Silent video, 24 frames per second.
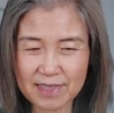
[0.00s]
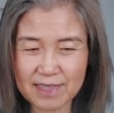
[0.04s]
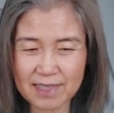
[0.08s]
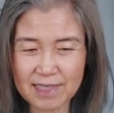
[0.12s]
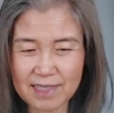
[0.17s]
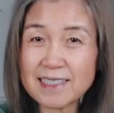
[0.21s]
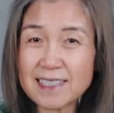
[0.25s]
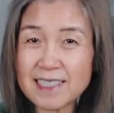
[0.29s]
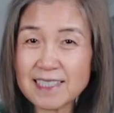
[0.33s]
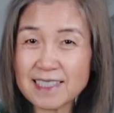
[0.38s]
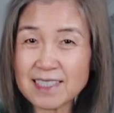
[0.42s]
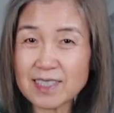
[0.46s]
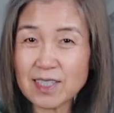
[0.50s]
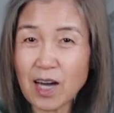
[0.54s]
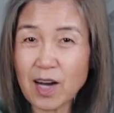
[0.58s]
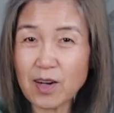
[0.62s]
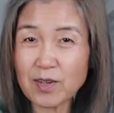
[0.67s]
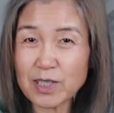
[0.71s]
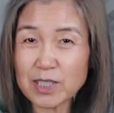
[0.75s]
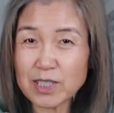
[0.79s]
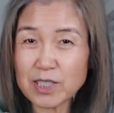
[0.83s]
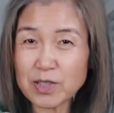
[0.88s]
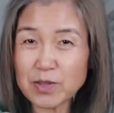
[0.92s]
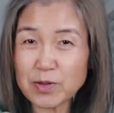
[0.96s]
This is
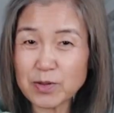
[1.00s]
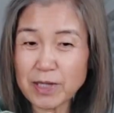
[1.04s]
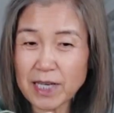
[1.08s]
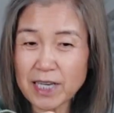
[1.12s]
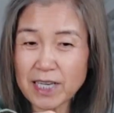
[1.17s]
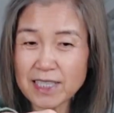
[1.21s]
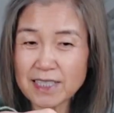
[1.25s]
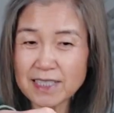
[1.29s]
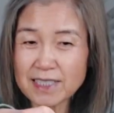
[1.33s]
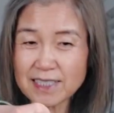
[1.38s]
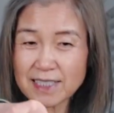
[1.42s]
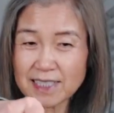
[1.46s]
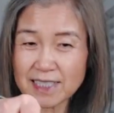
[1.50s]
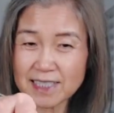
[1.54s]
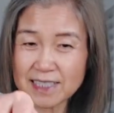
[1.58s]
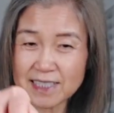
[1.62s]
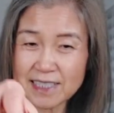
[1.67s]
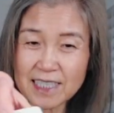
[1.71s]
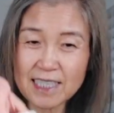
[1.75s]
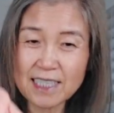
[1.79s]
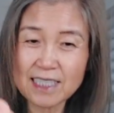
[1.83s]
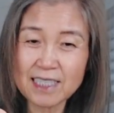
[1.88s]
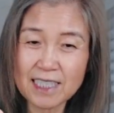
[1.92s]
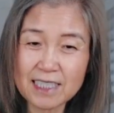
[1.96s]
only 2 days. You
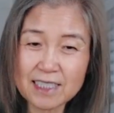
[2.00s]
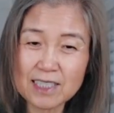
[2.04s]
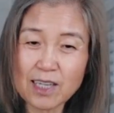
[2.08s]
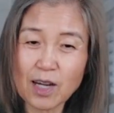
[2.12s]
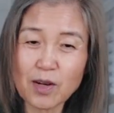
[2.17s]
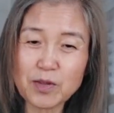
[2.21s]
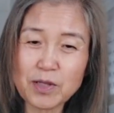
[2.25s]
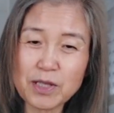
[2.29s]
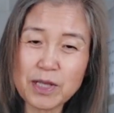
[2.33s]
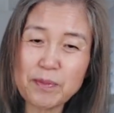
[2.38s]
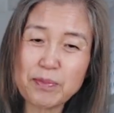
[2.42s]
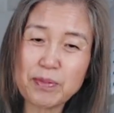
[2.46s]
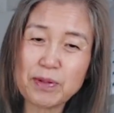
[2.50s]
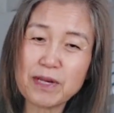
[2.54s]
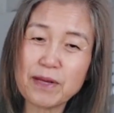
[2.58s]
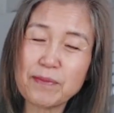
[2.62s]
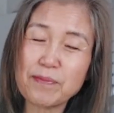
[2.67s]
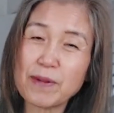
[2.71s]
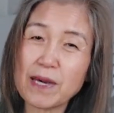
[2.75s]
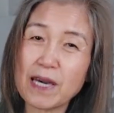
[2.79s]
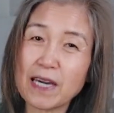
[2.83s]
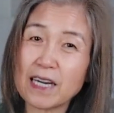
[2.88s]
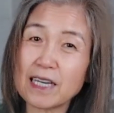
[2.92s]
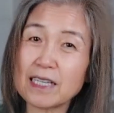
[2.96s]
see, that's already pretty
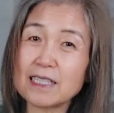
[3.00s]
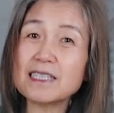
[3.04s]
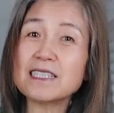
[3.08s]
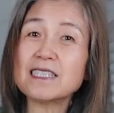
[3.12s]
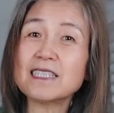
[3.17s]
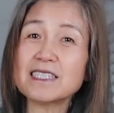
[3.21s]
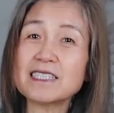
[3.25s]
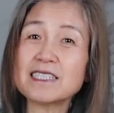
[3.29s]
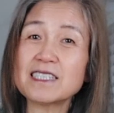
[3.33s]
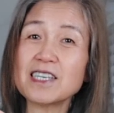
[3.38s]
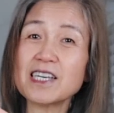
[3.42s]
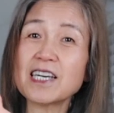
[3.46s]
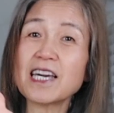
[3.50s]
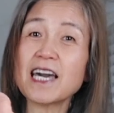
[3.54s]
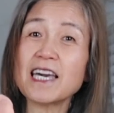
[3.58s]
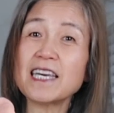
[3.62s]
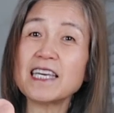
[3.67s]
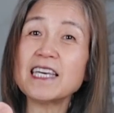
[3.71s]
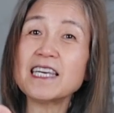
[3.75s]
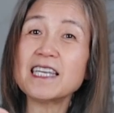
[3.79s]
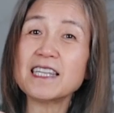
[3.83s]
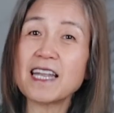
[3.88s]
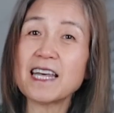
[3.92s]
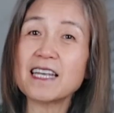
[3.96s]
big. This you can
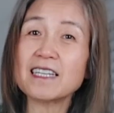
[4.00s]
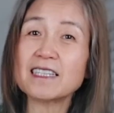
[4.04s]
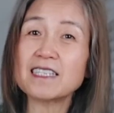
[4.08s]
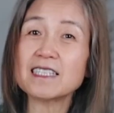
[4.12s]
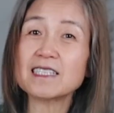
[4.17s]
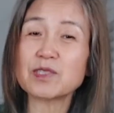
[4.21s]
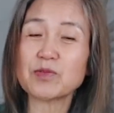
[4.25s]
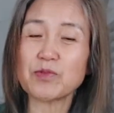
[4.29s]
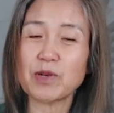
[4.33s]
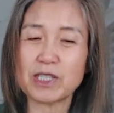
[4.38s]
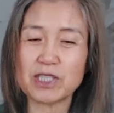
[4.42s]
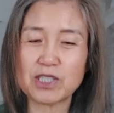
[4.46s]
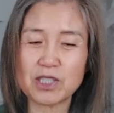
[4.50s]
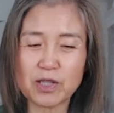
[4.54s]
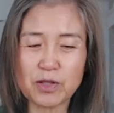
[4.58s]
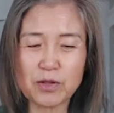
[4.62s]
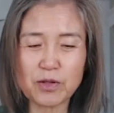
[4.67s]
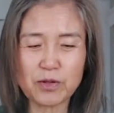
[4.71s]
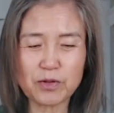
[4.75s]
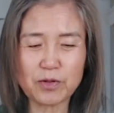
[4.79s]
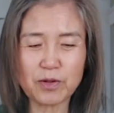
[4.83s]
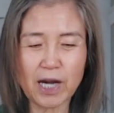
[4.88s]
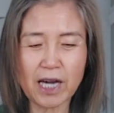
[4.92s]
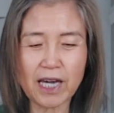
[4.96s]
eat this one too,
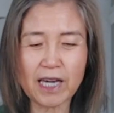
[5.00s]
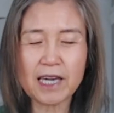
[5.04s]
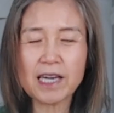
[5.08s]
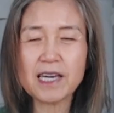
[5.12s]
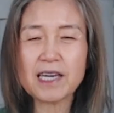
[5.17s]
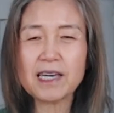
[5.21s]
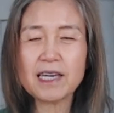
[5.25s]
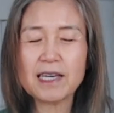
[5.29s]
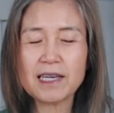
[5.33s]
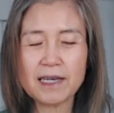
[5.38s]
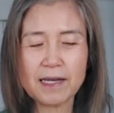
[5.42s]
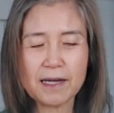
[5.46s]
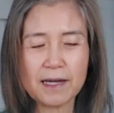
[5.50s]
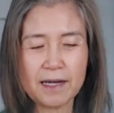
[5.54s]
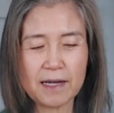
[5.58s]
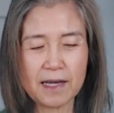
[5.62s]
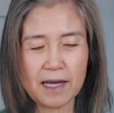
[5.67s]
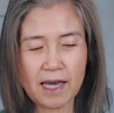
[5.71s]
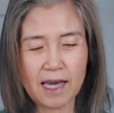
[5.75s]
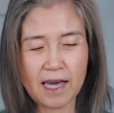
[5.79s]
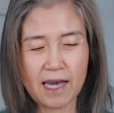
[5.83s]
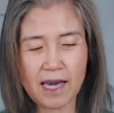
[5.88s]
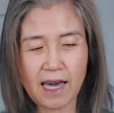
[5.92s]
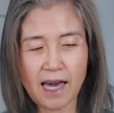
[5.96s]
right?
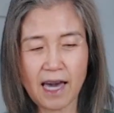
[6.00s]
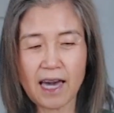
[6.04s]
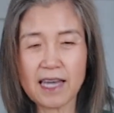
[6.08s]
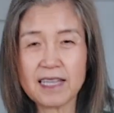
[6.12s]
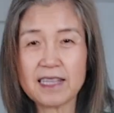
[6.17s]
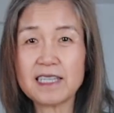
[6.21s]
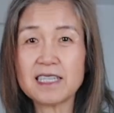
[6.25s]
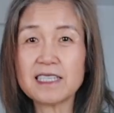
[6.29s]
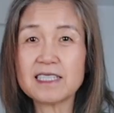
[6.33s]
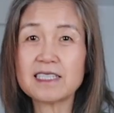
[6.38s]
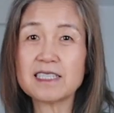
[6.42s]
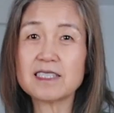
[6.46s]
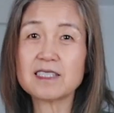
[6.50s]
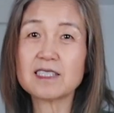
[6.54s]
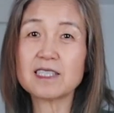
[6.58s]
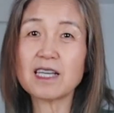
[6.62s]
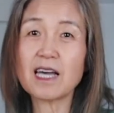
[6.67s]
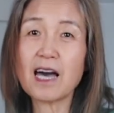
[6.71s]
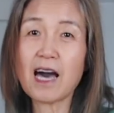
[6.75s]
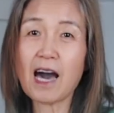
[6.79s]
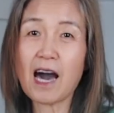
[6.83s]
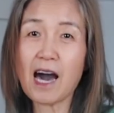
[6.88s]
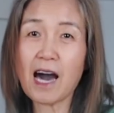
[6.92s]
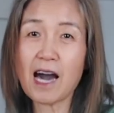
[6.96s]
And this is
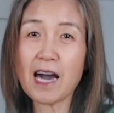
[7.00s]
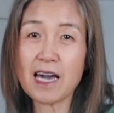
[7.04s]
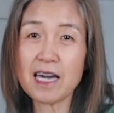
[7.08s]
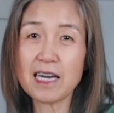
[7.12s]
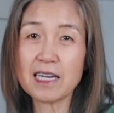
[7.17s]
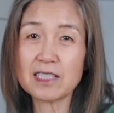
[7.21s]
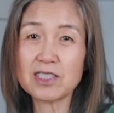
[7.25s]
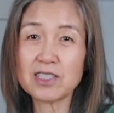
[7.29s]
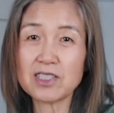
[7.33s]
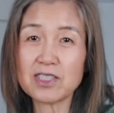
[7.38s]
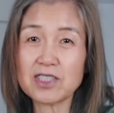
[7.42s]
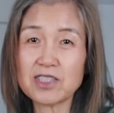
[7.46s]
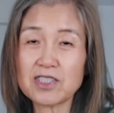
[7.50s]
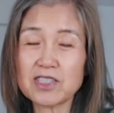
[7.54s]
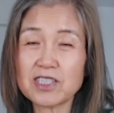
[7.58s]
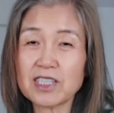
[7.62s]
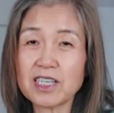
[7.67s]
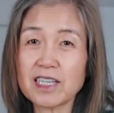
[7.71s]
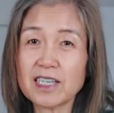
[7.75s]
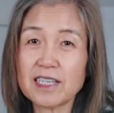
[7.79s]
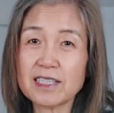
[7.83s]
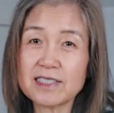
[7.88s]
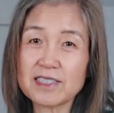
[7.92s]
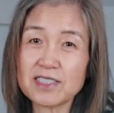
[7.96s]
I just
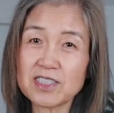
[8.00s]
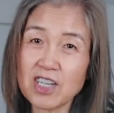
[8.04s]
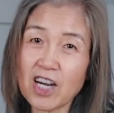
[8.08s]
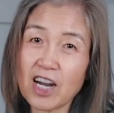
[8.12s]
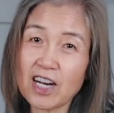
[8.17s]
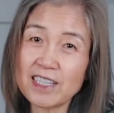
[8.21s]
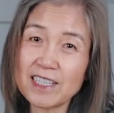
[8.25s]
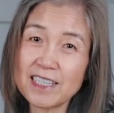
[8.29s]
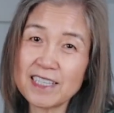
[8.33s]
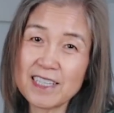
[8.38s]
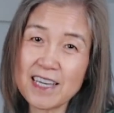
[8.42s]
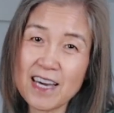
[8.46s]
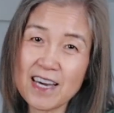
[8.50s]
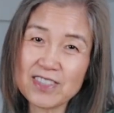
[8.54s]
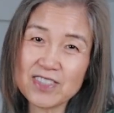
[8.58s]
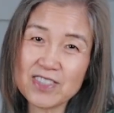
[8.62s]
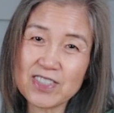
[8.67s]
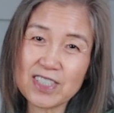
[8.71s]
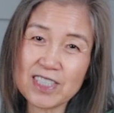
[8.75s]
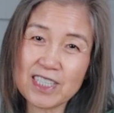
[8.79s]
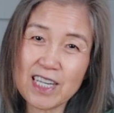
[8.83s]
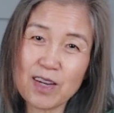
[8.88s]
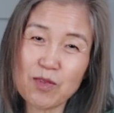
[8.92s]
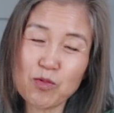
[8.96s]
started
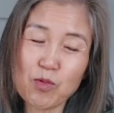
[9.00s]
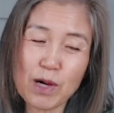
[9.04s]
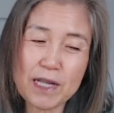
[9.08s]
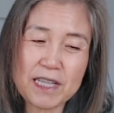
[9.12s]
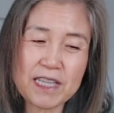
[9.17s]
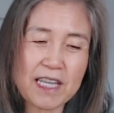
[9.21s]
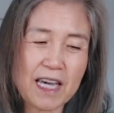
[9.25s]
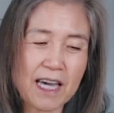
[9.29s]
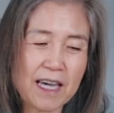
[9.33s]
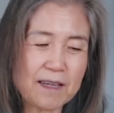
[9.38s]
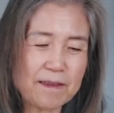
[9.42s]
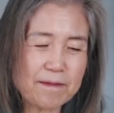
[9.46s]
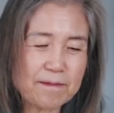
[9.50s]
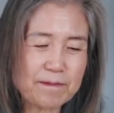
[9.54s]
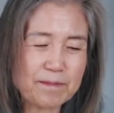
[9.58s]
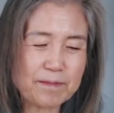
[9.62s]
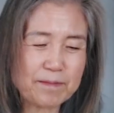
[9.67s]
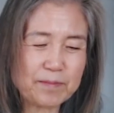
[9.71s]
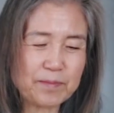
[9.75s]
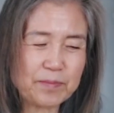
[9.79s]
yesterday, 1 day.